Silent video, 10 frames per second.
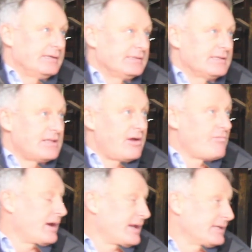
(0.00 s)
There's no
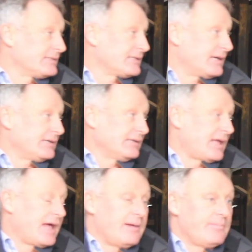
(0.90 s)
right answer
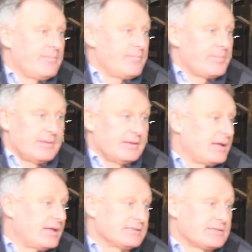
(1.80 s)

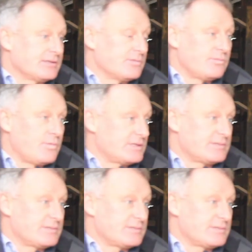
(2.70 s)
as to which